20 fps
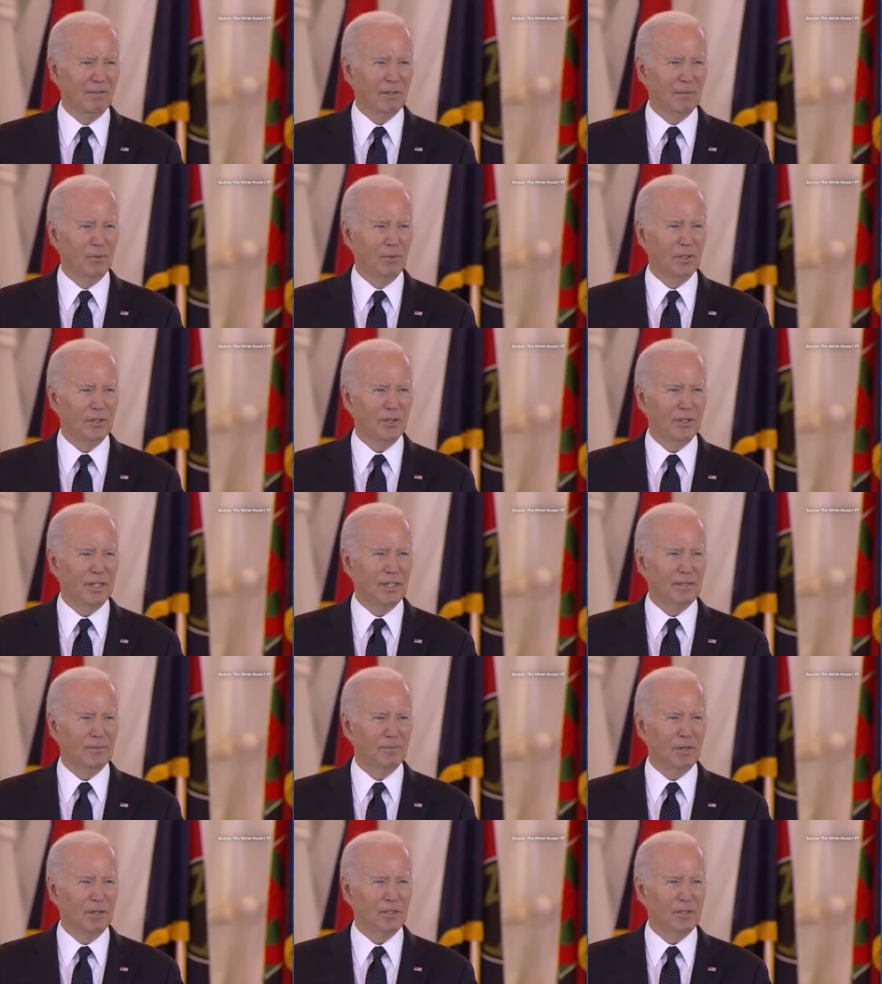to put
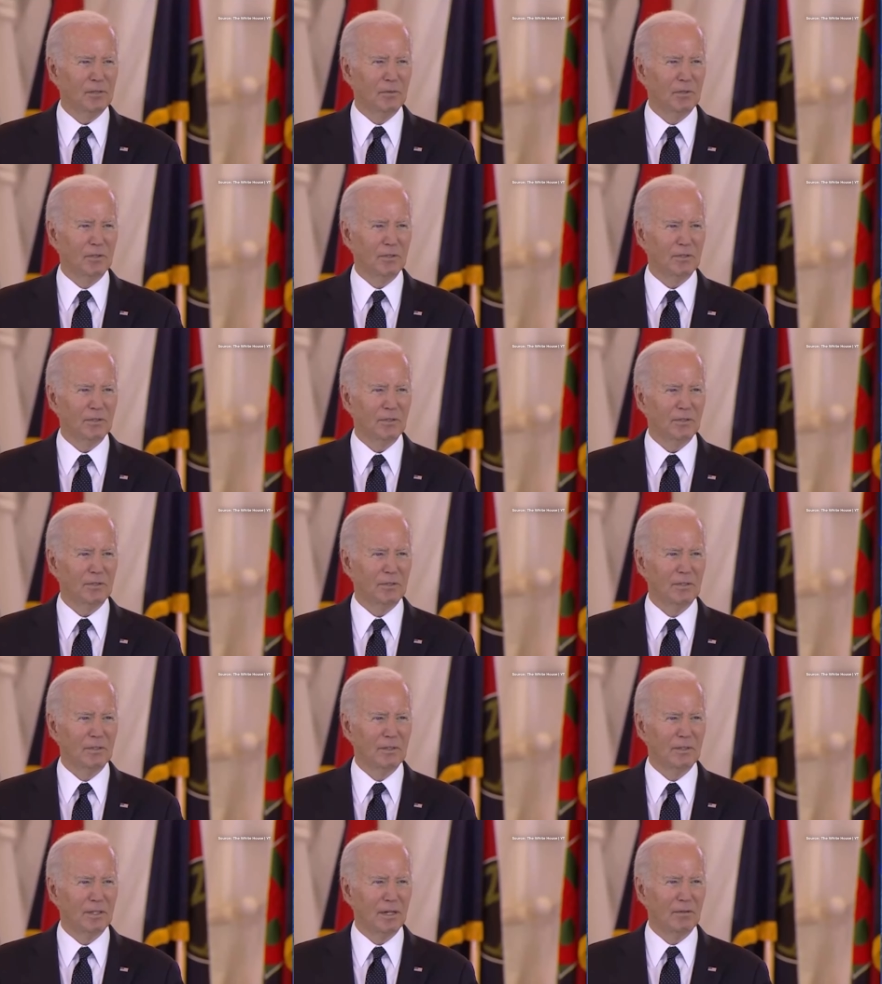these principles
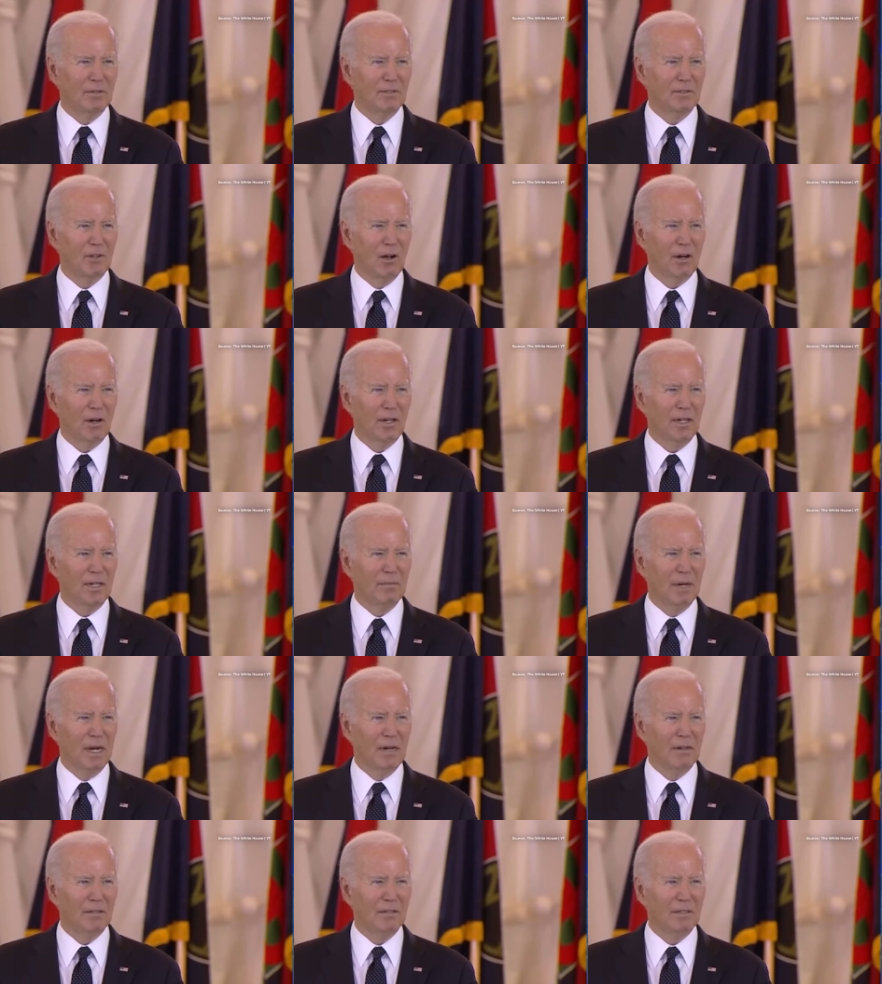that we're talking
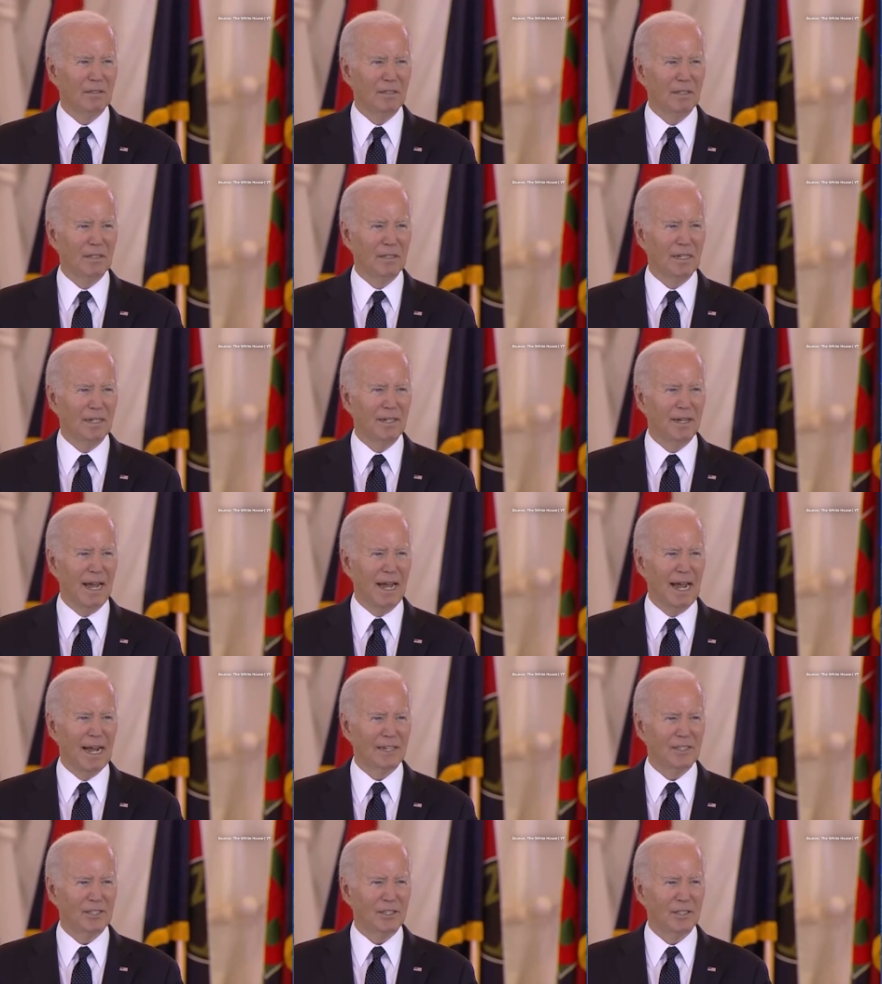about into
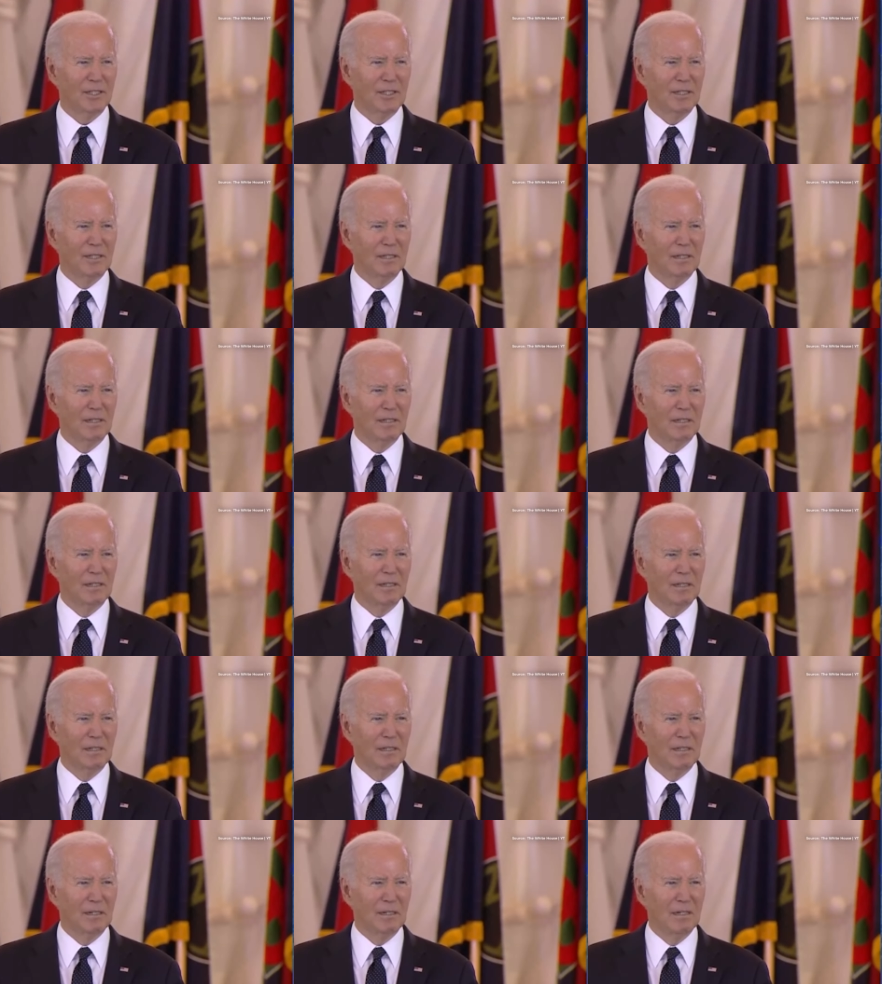action.
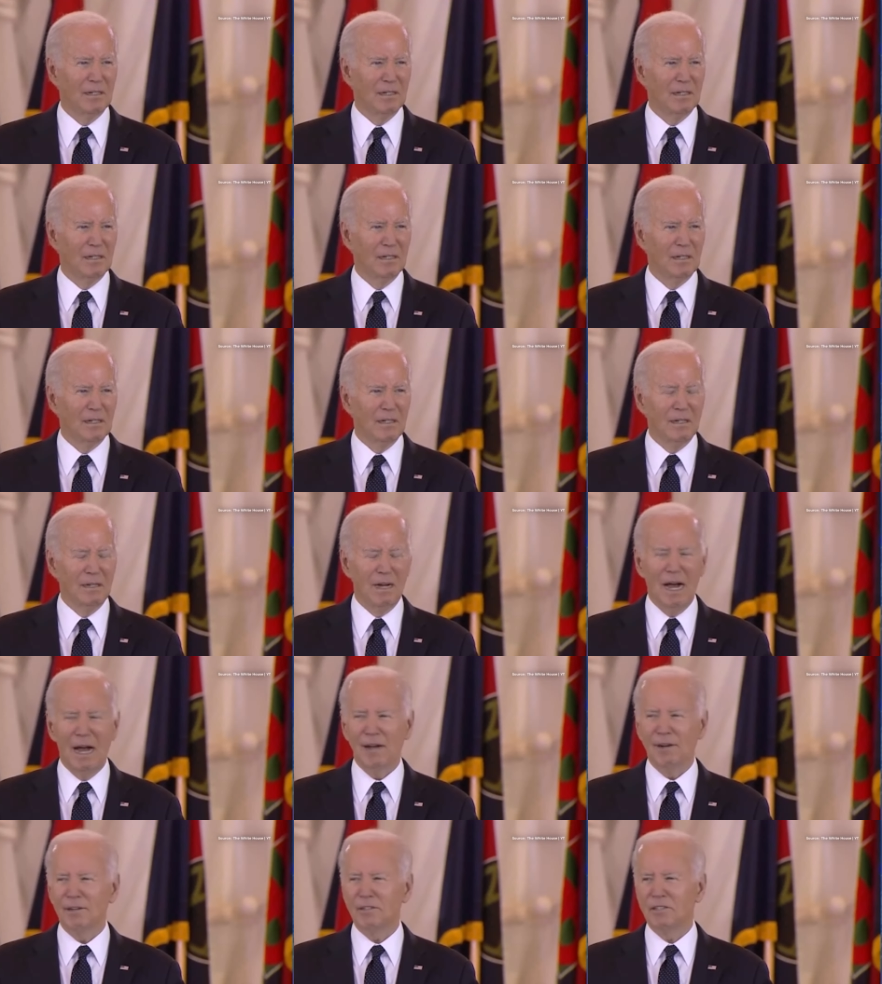
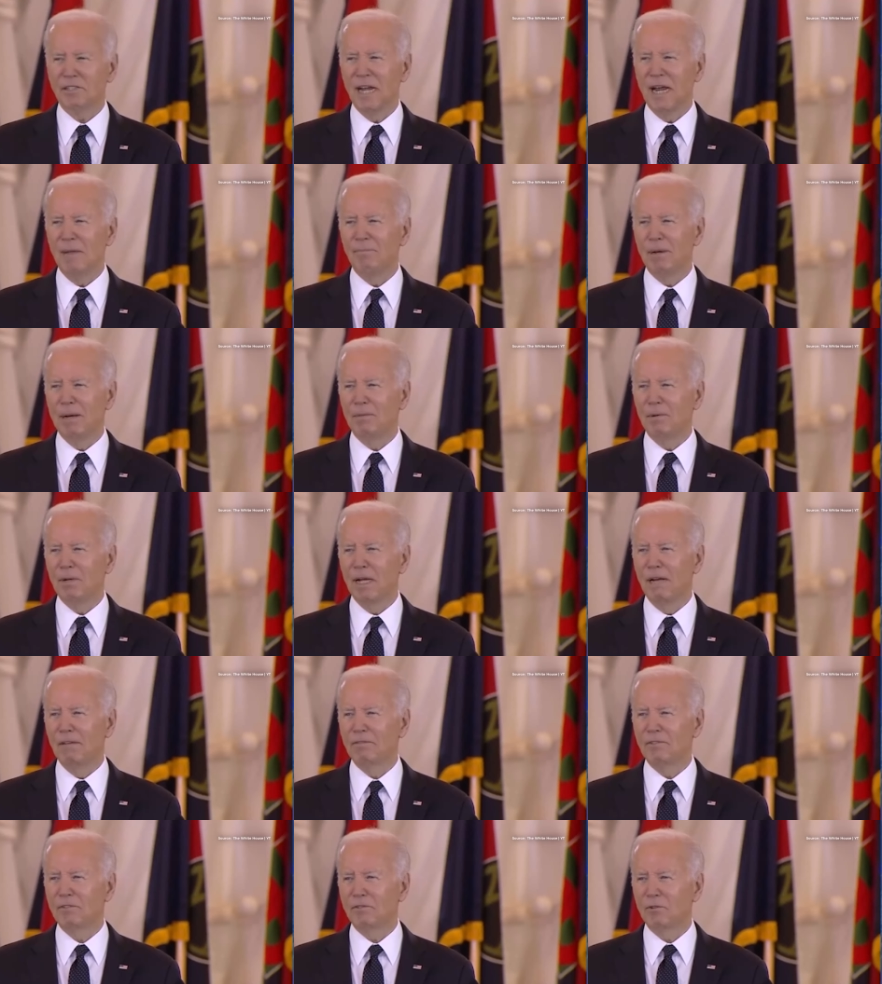I understand people
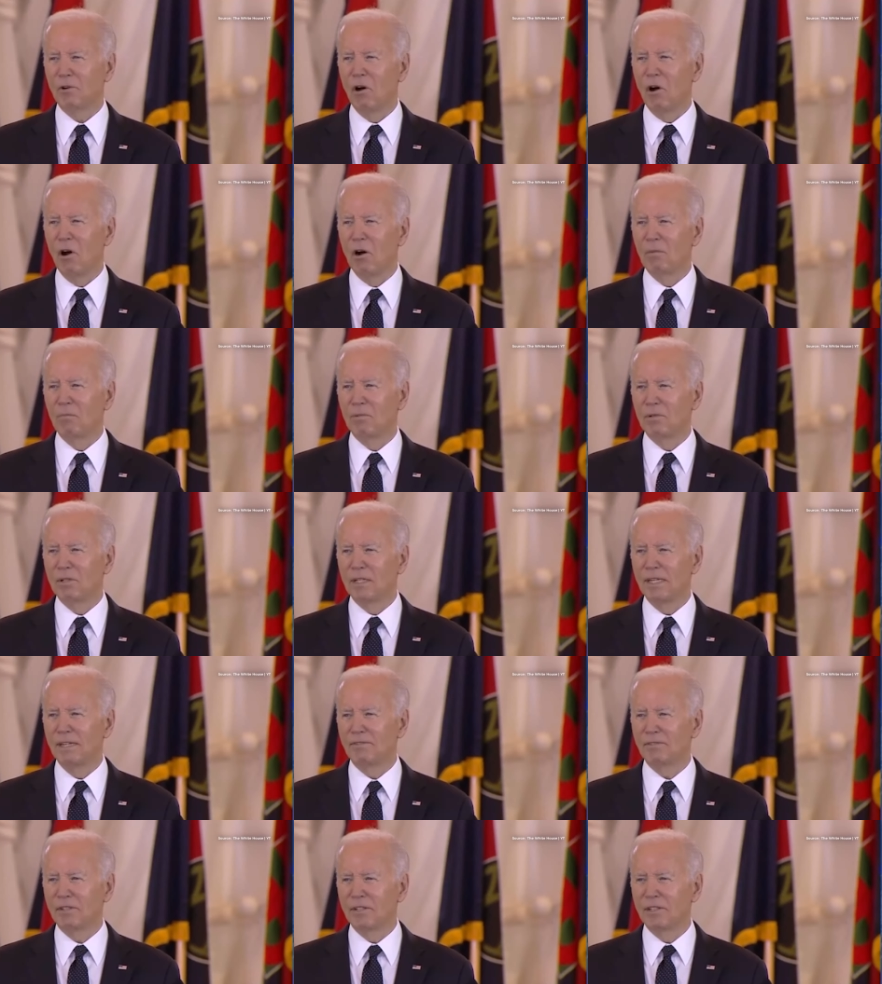have strong
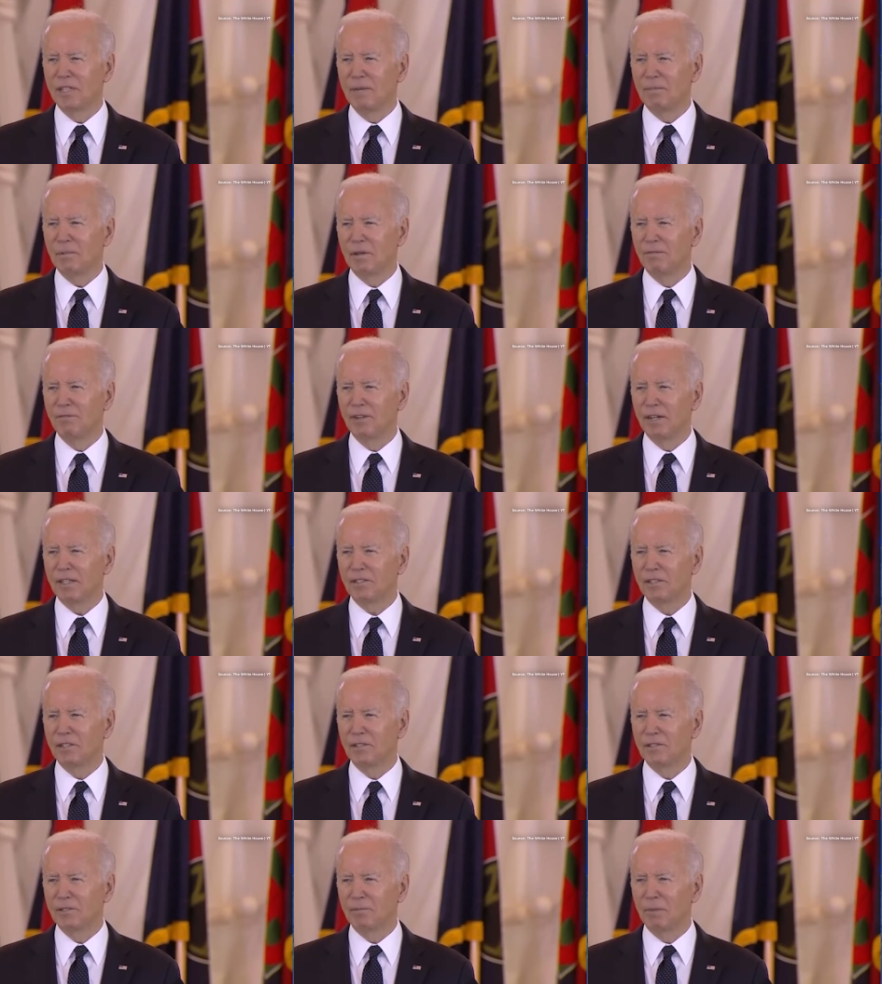beliefs and deep
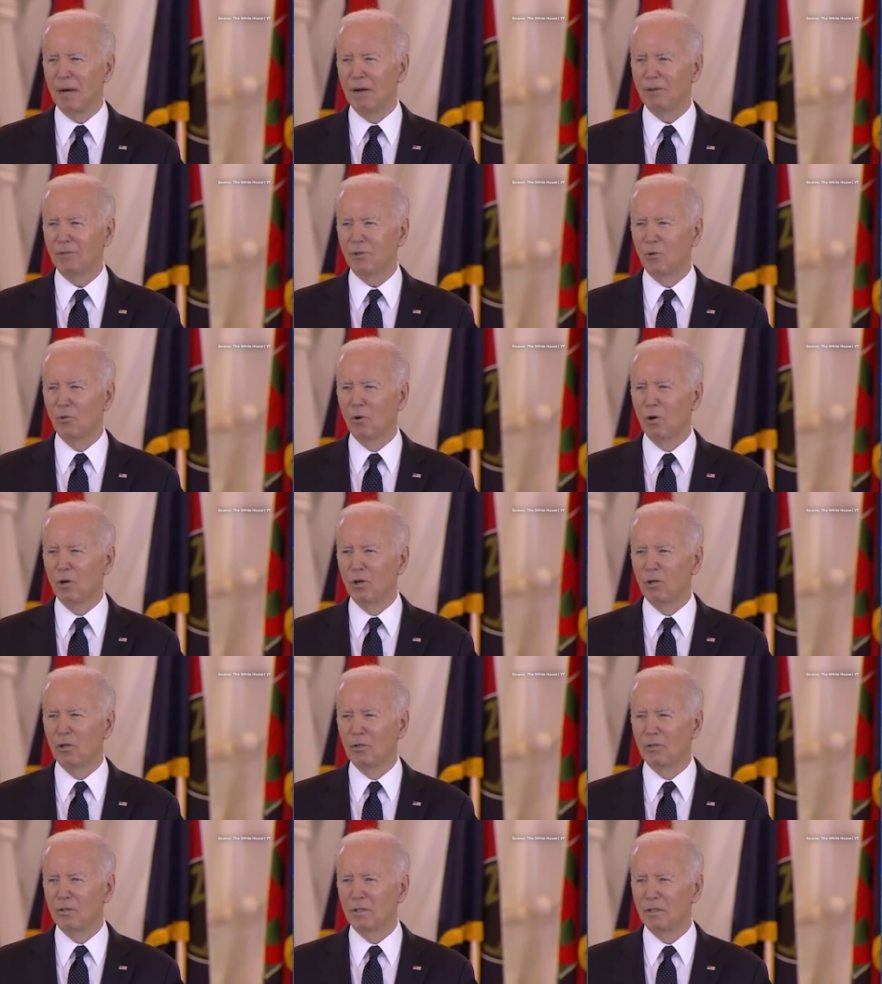convictions about the
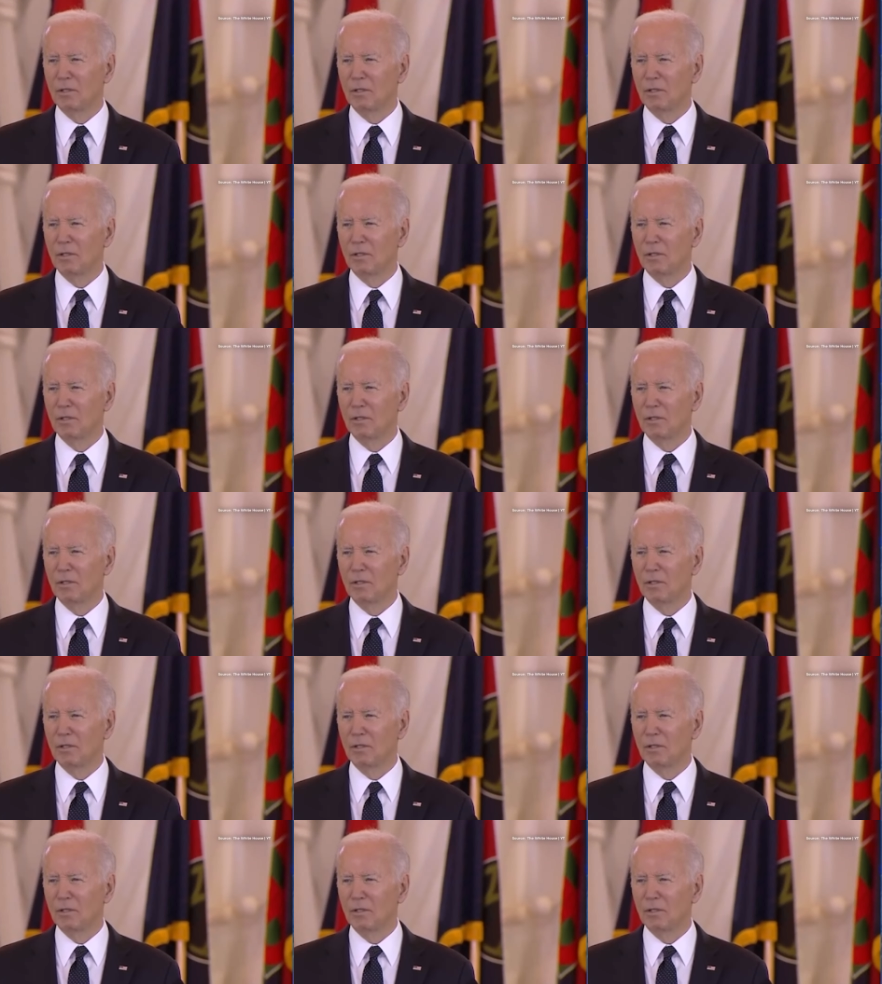world.